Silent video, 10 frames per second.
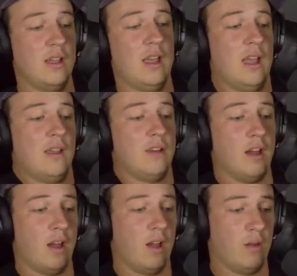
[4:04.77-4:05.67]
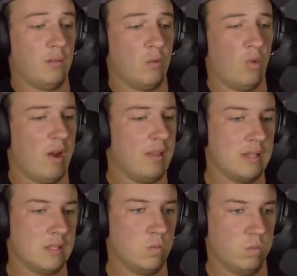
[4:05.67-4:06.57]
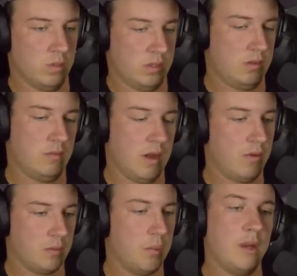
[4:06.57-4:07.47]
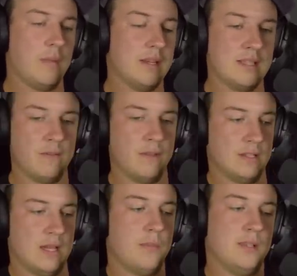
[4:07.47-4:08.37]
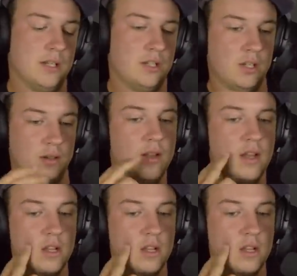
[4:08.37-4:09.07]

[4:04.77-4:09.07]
and or at least I was putting myself into that position.